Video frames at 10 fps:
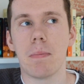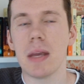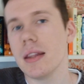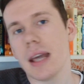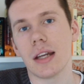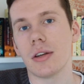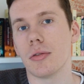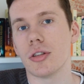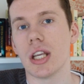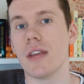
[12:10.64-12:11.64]
be the
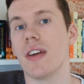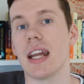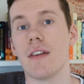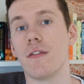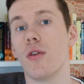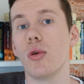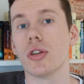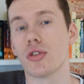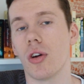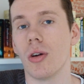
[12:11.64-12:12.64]
editor-in-chief and have full
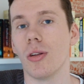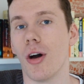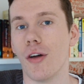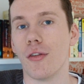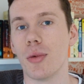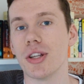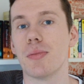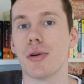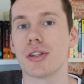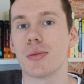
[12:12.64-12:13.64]
control over
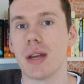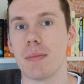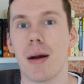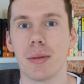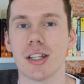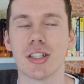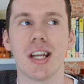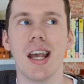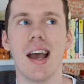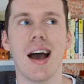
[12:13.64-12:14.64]
which books we
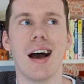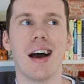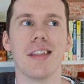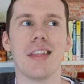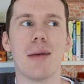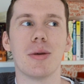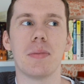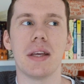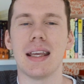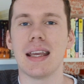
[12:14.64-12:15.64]
publish. That
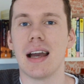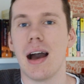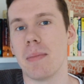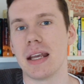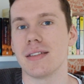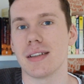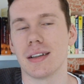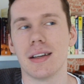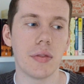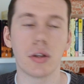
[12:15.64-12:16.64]
would be
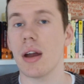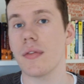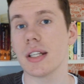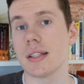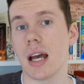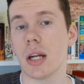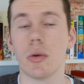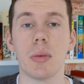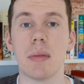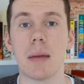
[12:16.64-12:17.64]
amazing. And the graphic designer
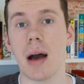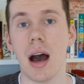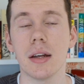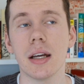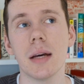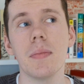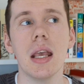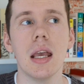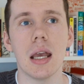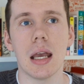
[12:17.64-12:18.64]
would be my partner.
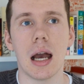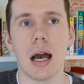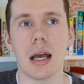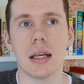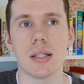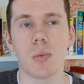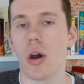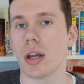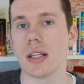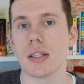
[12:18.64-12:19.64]
His
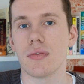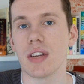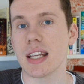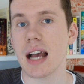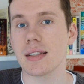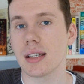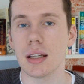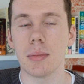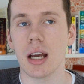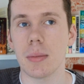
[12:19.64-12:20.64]
work is
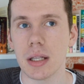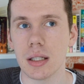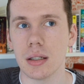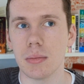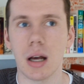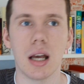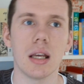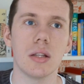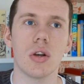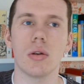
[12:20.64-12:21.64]
fantastic in my opinion,
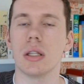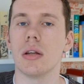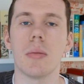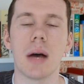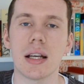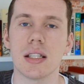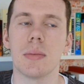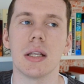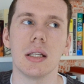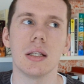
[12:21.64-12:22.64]
my totally not biased
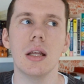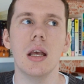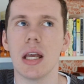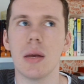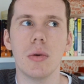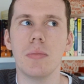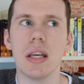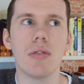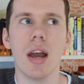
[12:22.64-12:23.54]
opinion. It would be